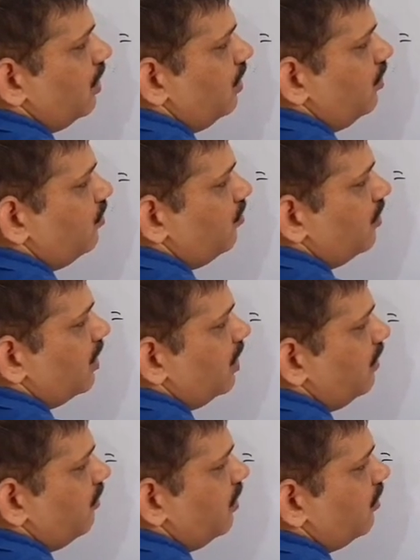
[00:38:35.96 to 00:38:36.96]
into
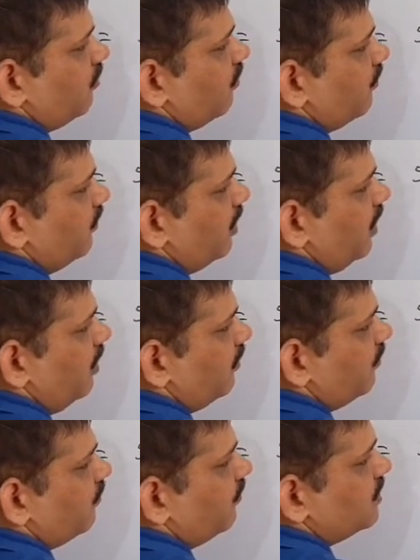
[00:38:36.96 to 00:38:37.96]
derivative of
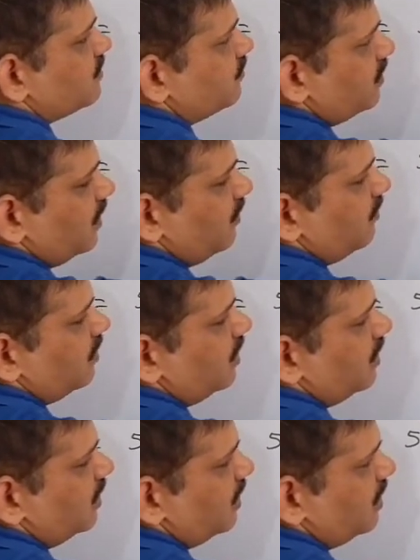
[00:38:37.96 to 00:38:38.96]
that which we have
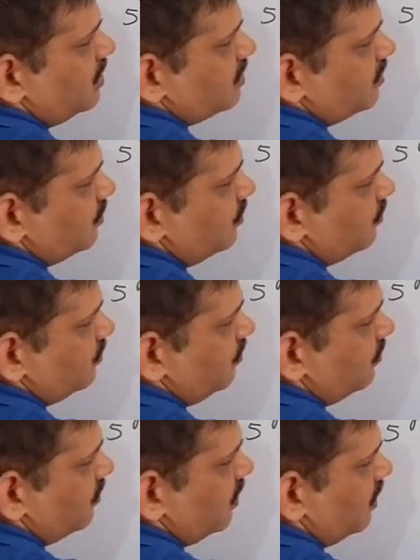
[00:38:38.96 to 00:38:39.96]
treated as u,
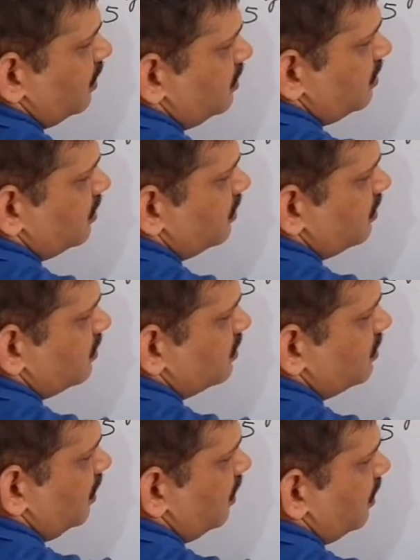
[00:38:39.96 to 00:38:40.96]
that is
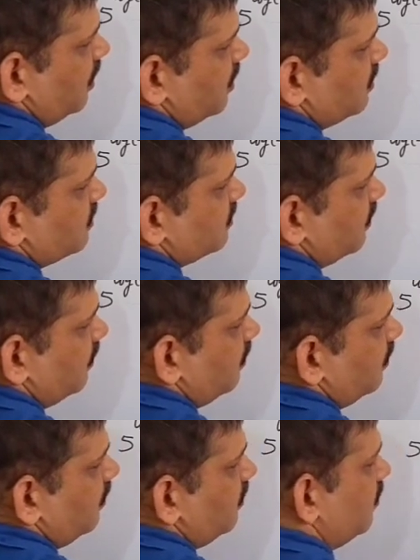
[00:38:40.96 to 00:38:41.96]
sine x.
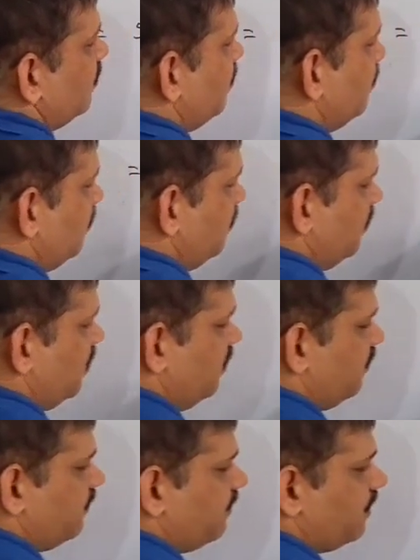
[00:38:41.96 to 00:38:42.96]

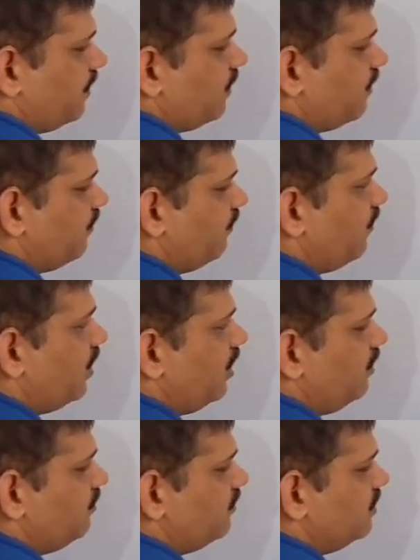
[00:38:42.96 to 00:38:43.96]
Now
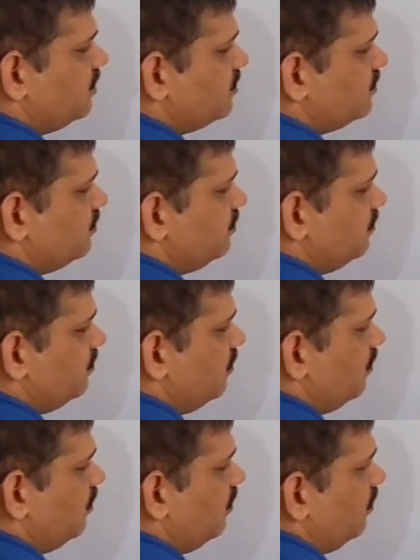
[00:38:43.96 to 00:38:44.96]
5 raised to
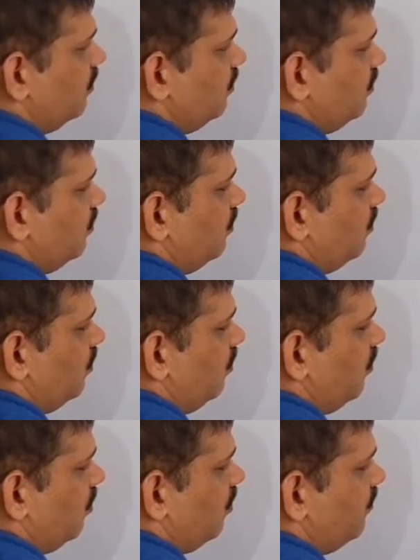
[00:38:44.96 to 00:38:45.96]

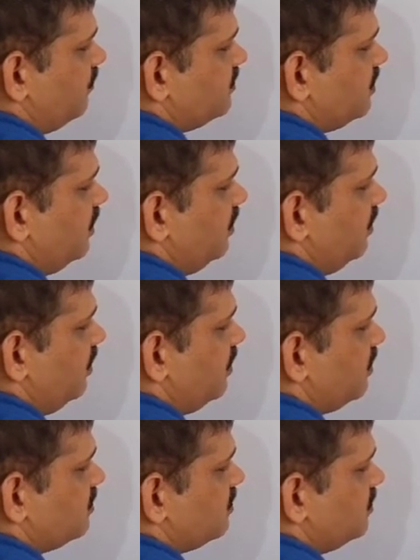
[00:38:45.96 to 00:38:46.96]
log of sine
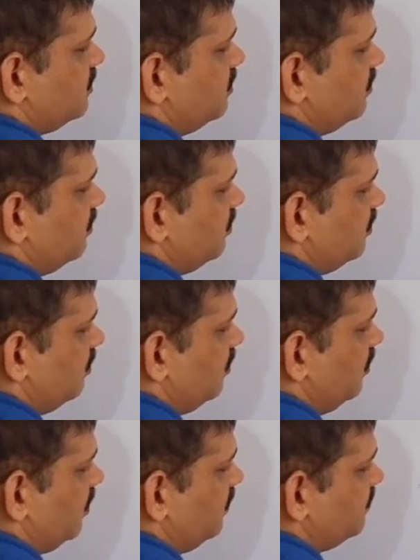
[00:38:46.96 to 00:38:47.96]
x
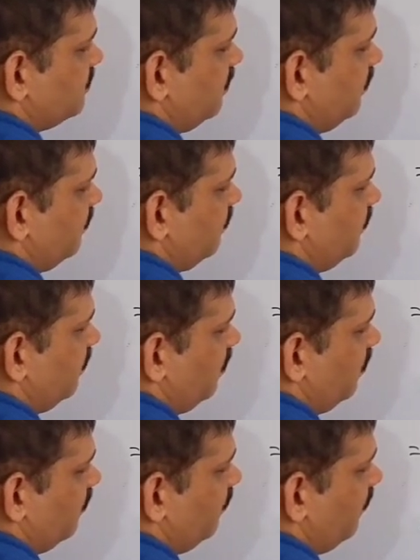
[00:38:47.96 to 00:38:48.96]
times of
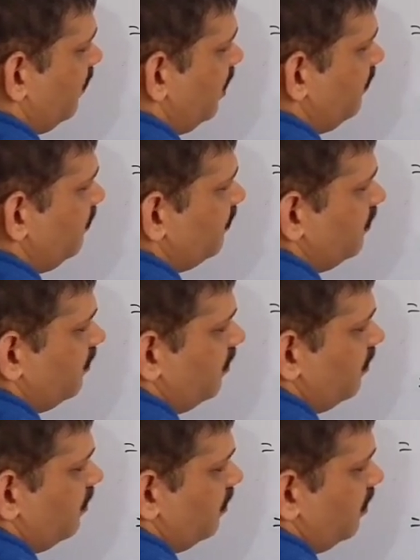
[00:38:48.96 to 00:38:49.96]
log 5
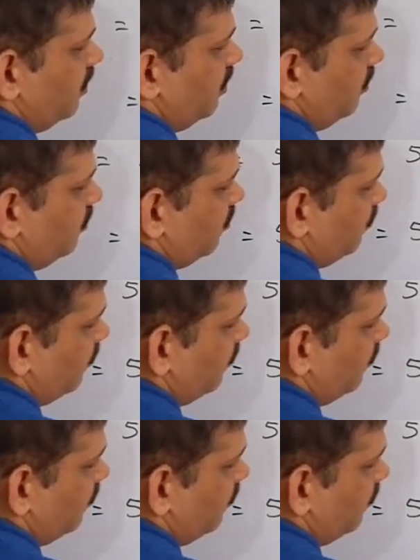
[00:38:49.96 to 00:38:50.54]
into